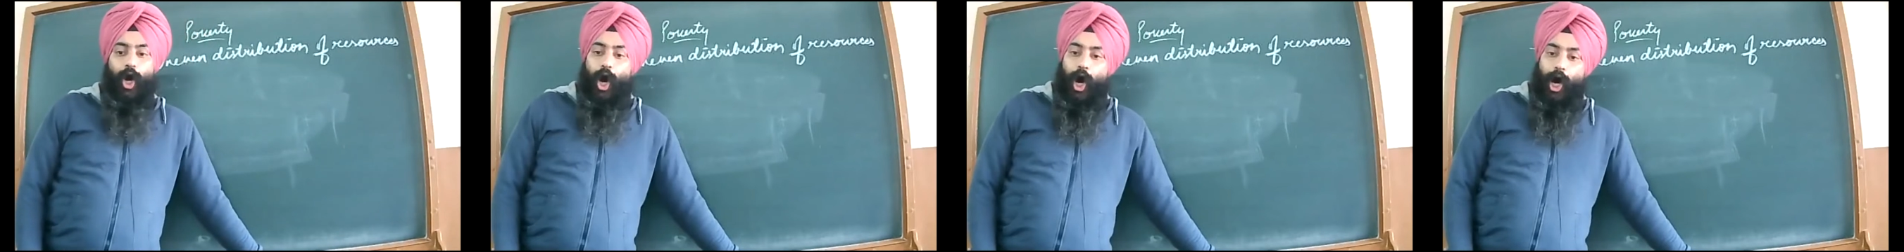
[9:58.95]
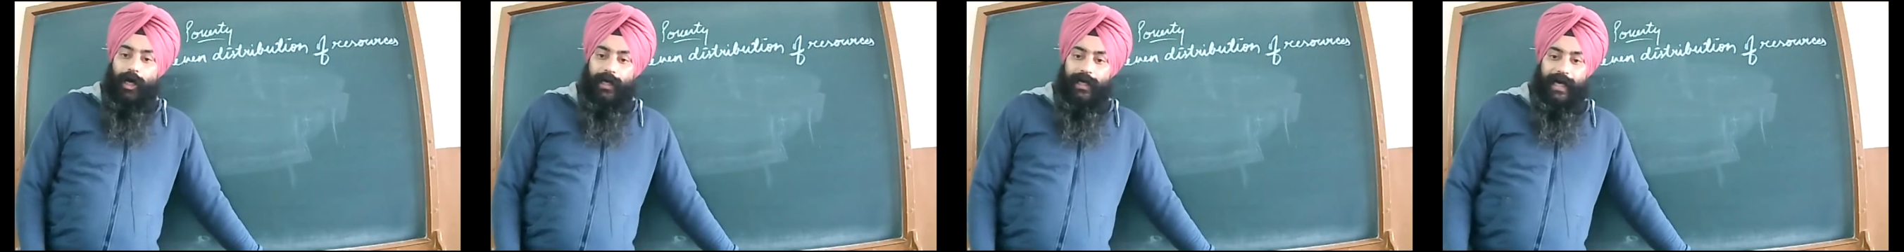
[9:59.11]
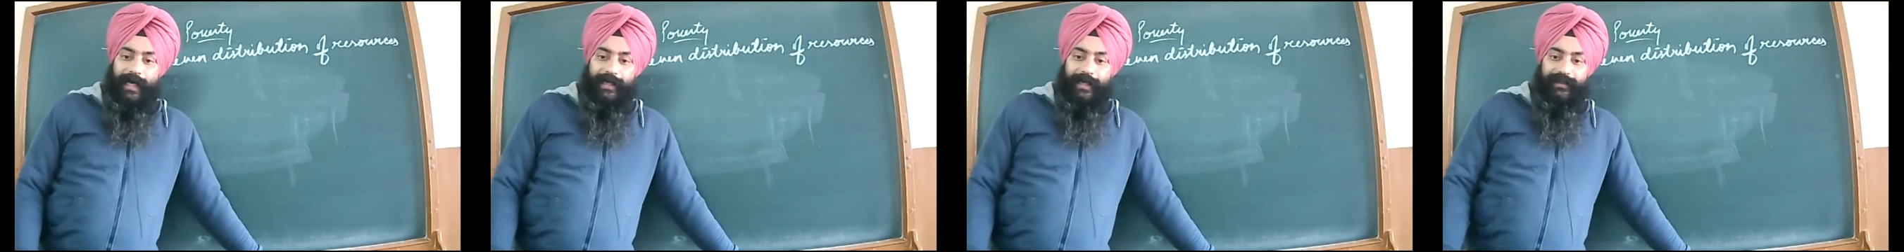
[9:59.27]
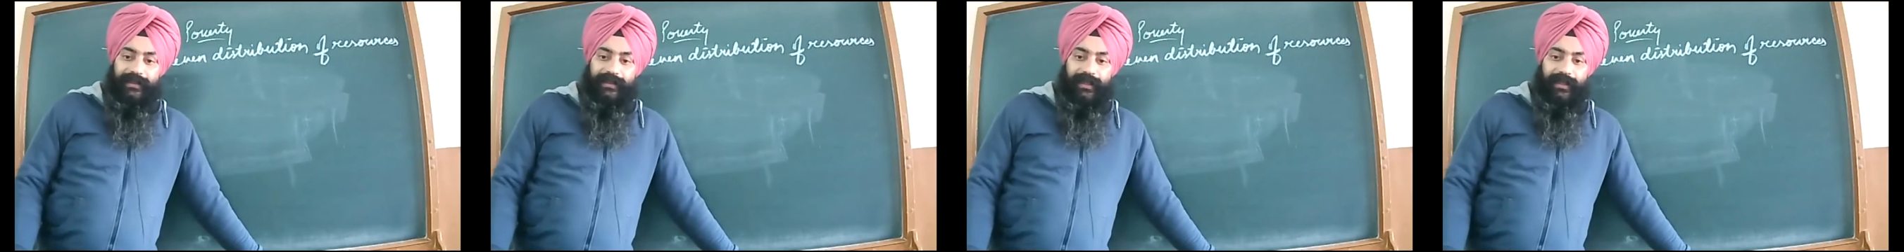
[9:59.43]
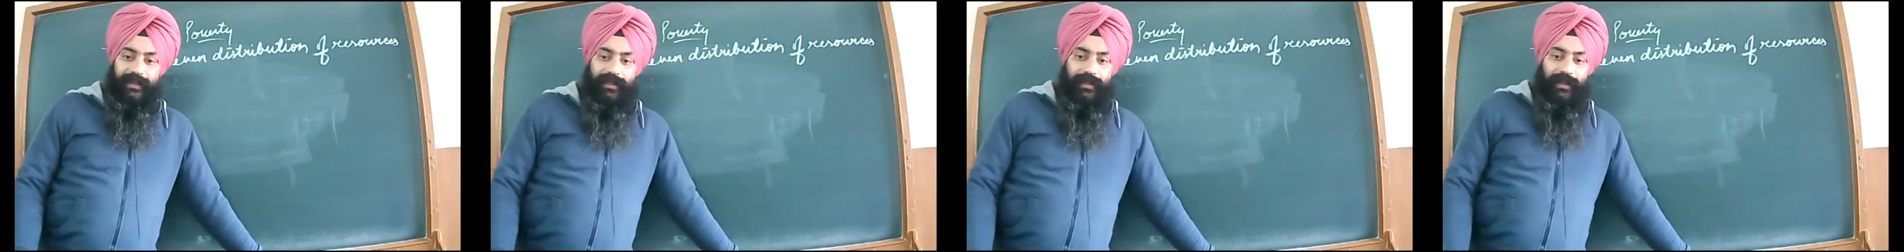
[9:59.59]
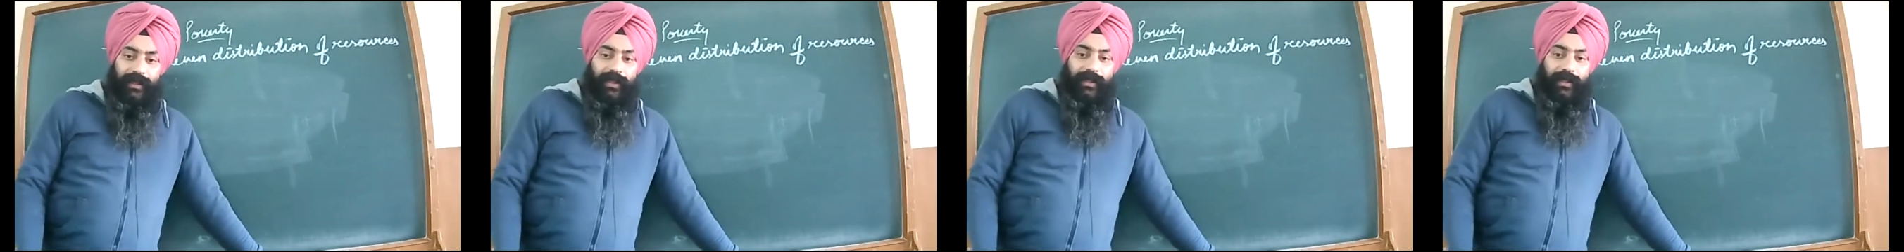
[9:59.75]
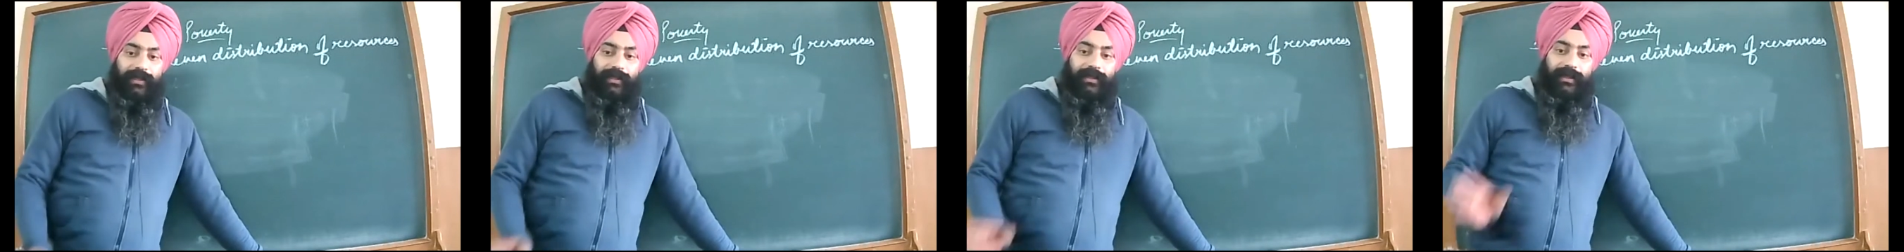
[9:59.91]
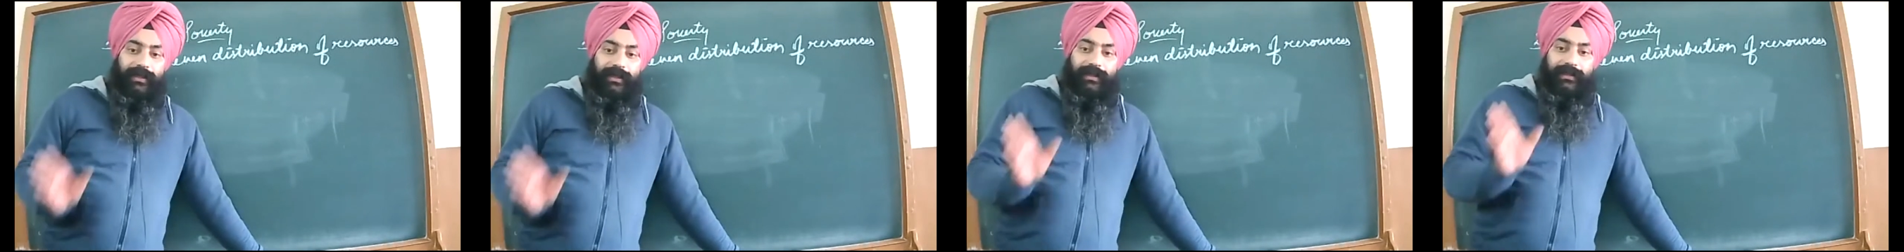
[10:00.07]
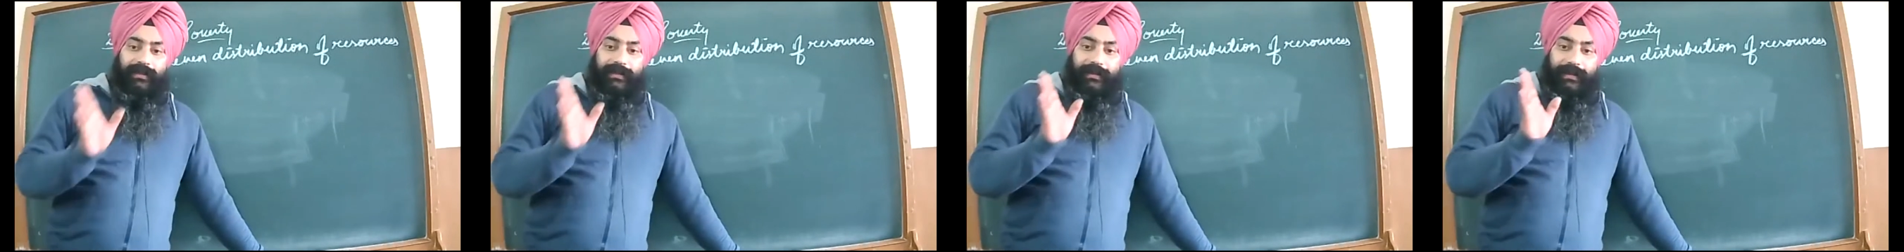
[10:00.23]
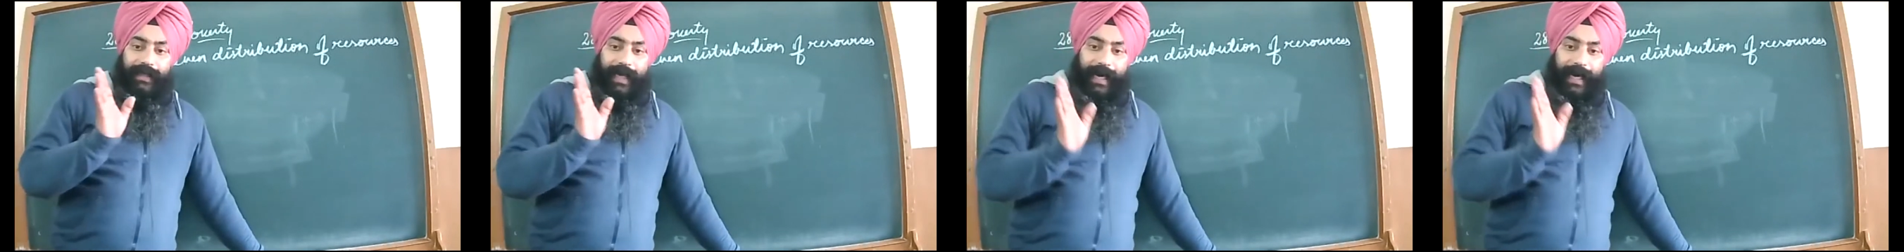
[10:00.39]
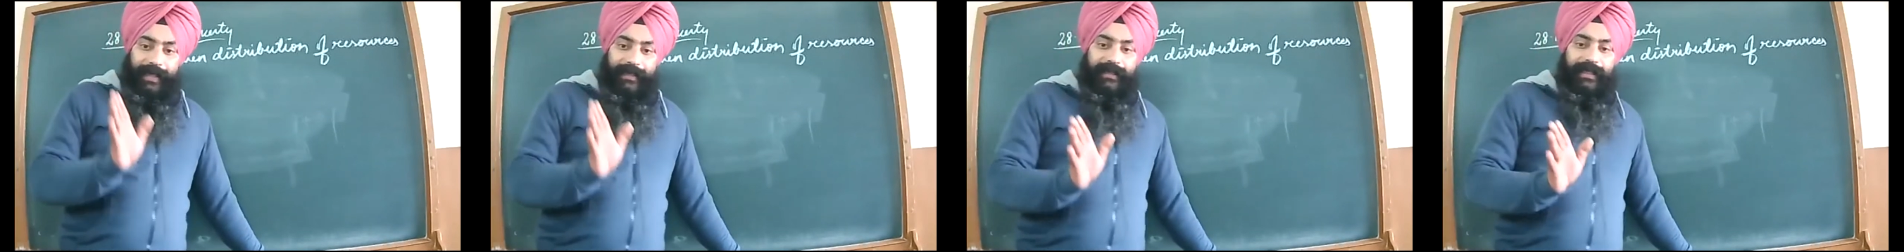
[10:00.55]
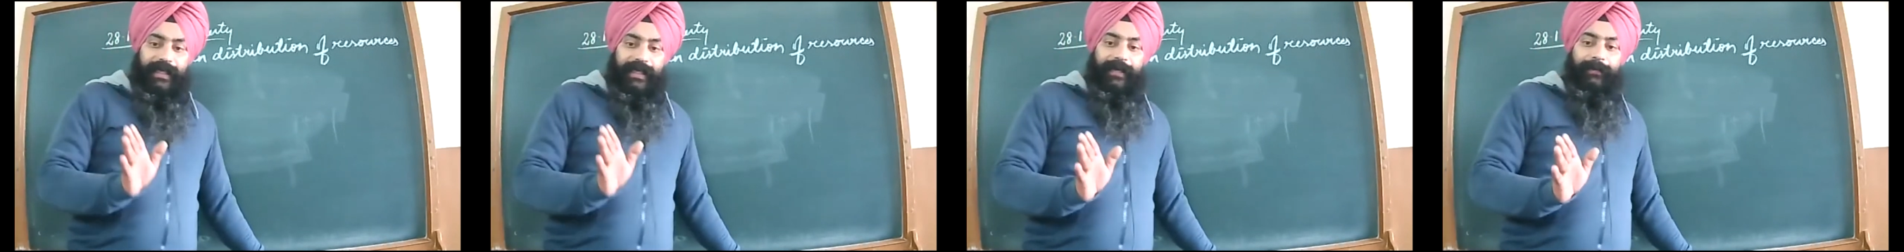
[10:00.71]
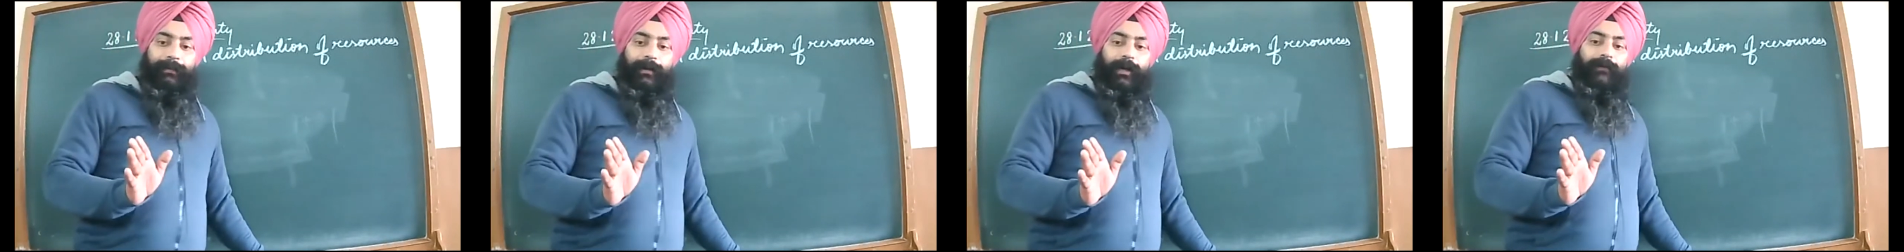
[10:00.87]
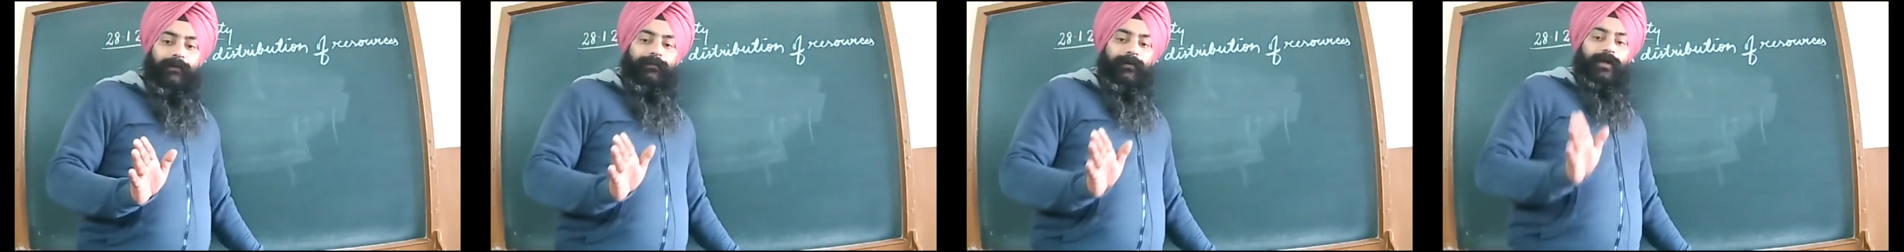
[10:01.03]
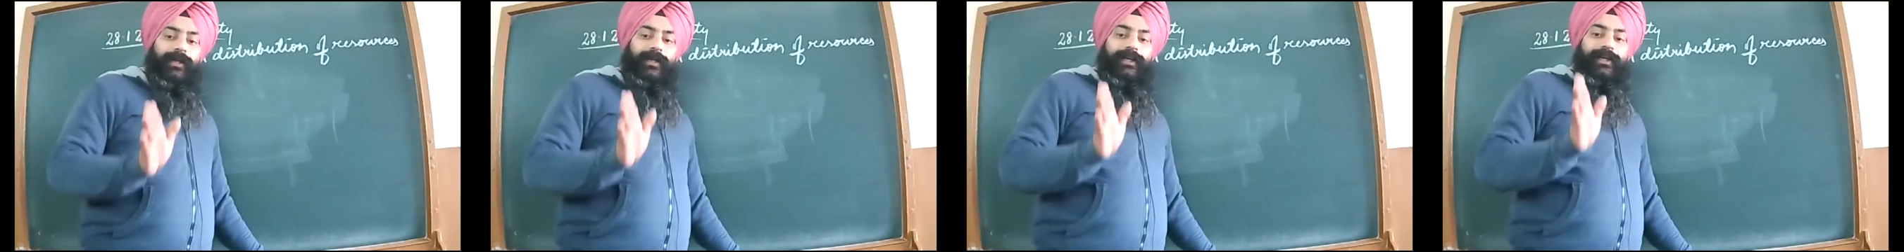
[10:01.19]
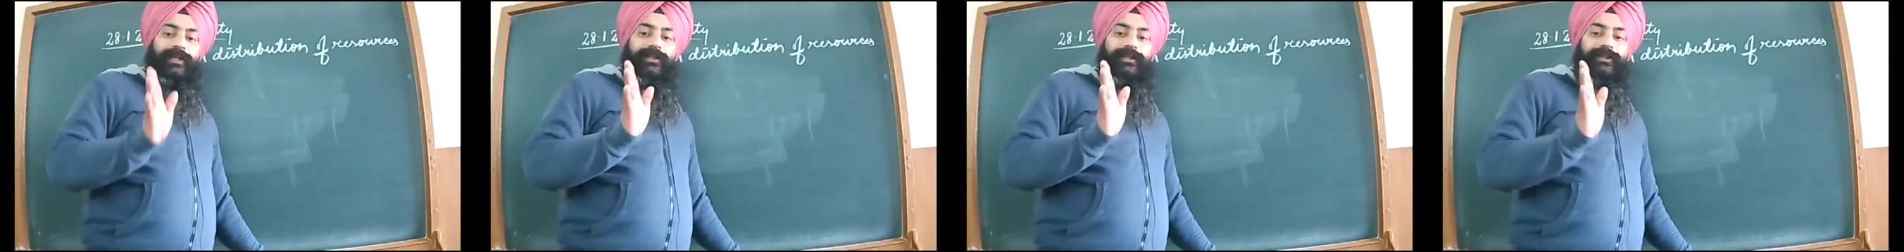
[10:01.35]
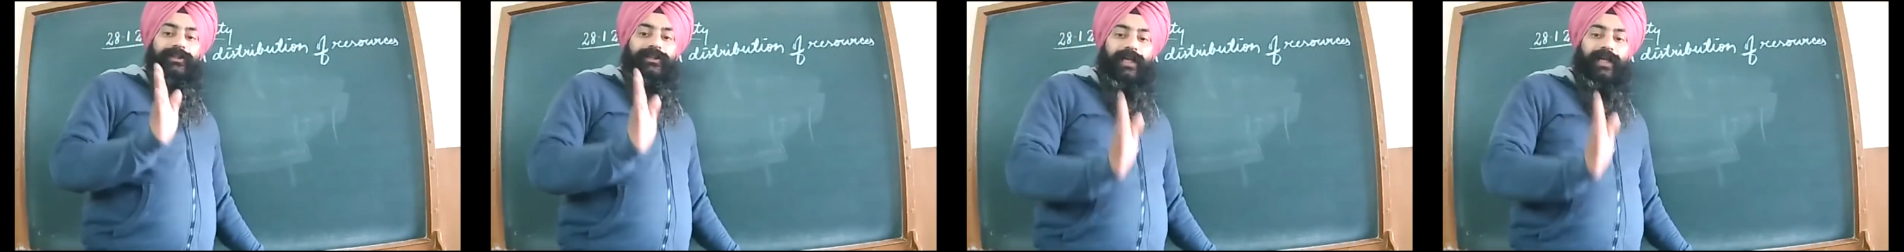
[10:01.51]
Or either the, that type of a